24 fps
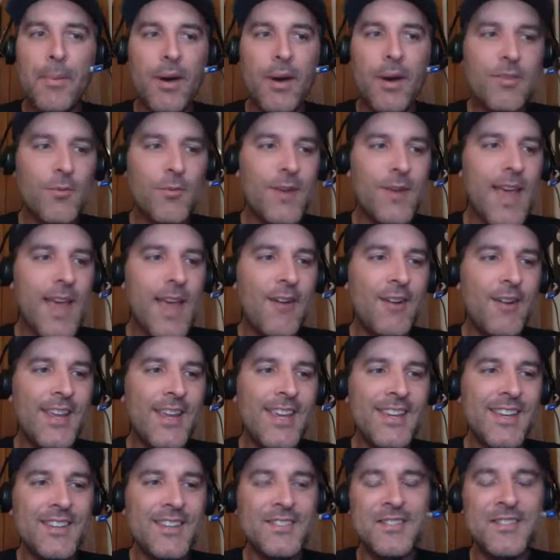the reality
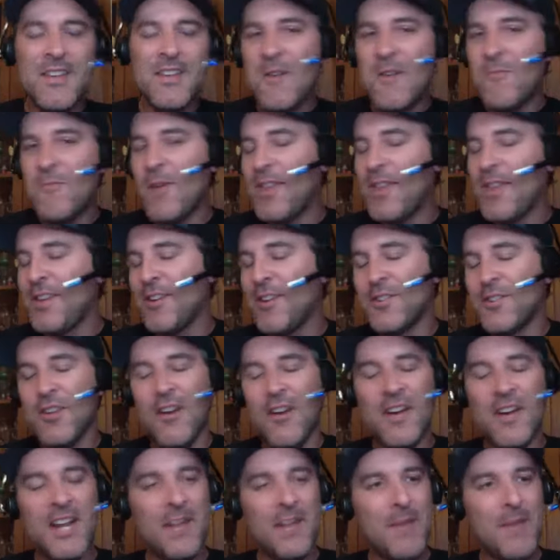is, whether you're talking
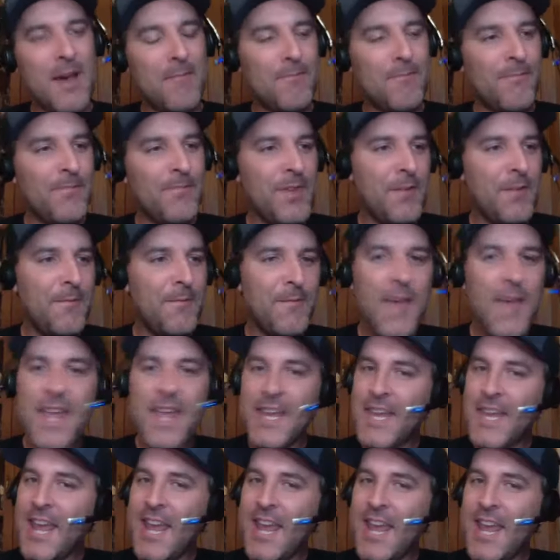about fake
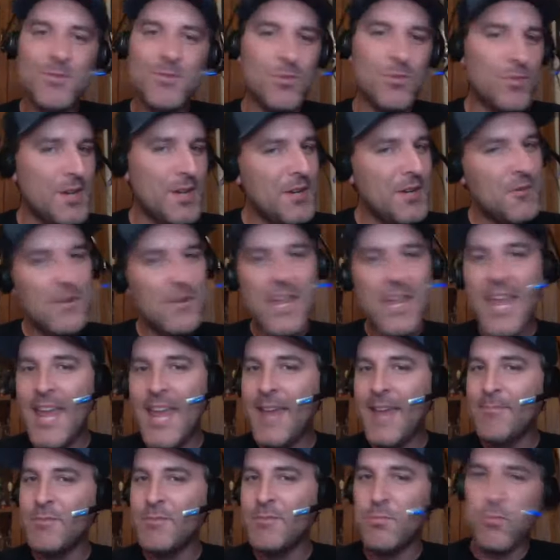games, real games,
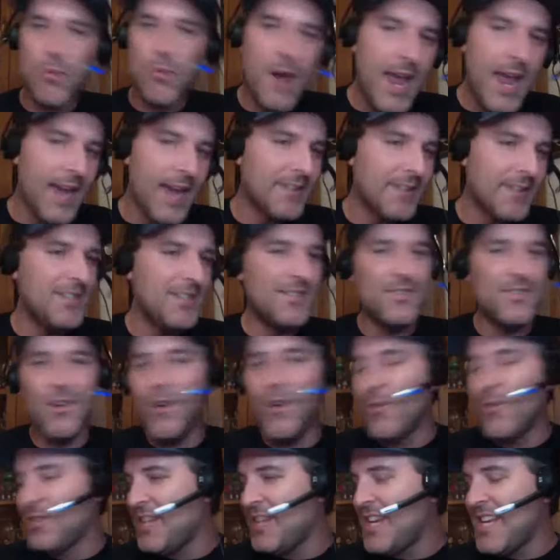practice,
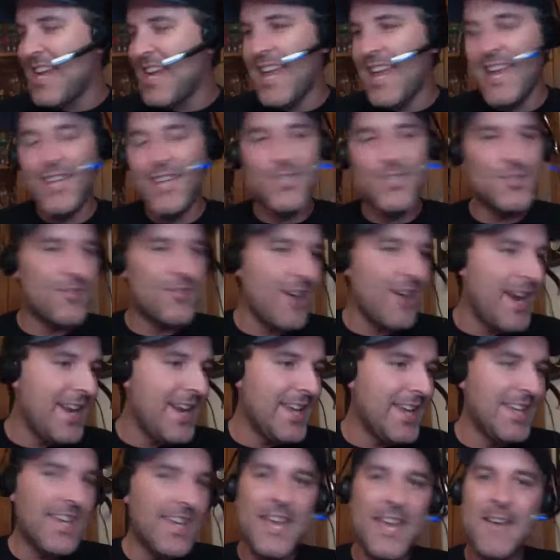OTAs, training
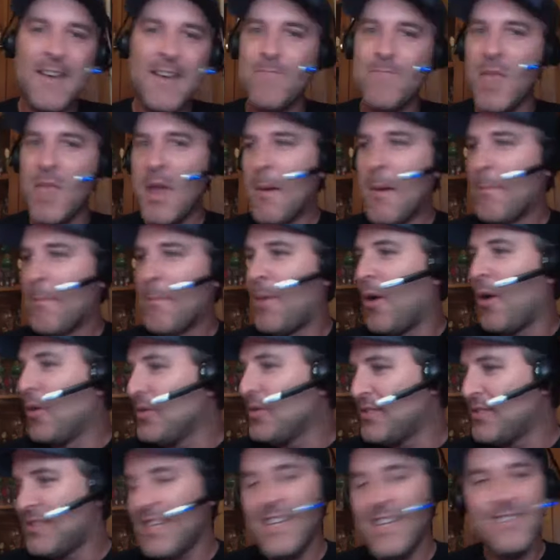camp,
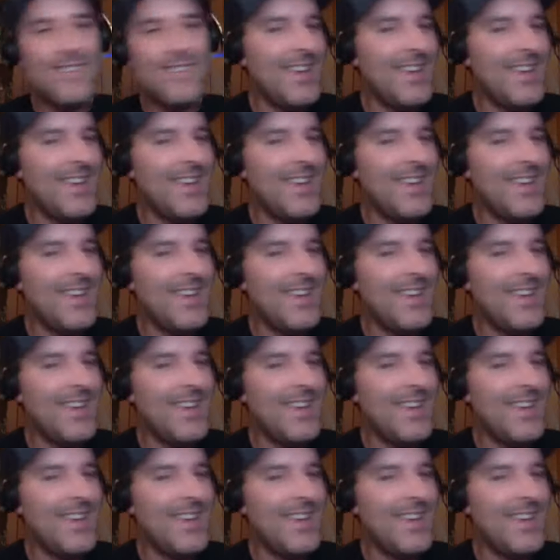postseason,